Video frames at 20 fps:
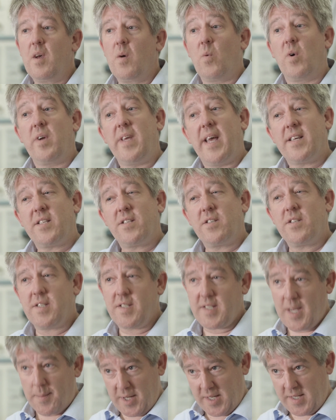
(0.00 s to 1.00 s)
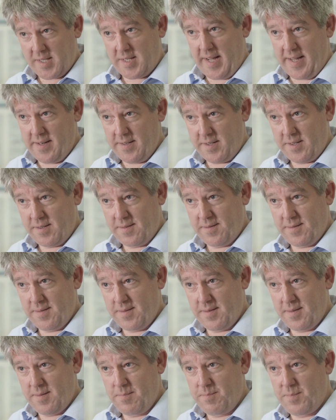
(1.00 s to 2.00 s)
Well, yes, to some extent.
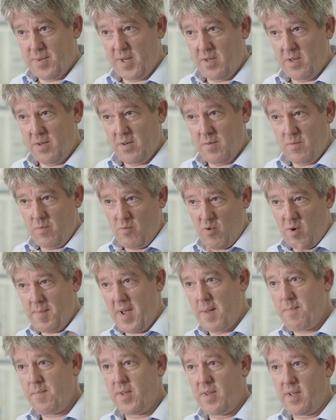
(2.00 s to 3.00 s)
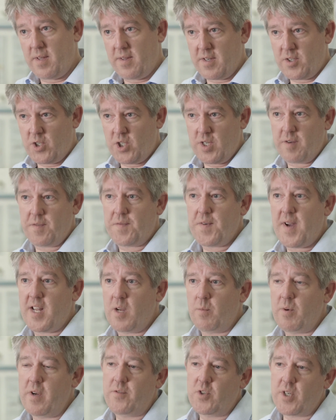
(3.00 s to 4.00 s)
But remember that the shear
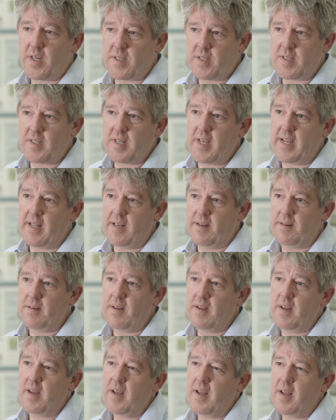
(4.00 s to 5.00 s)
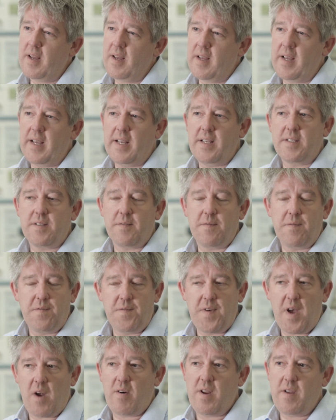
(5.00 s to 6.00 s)
failure we've just seen is
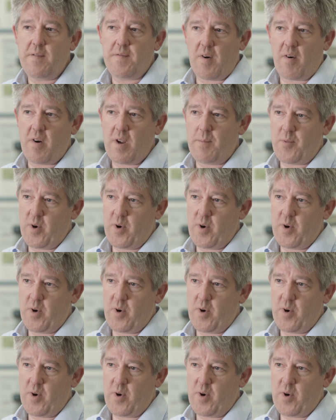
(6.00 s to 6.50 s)
very, very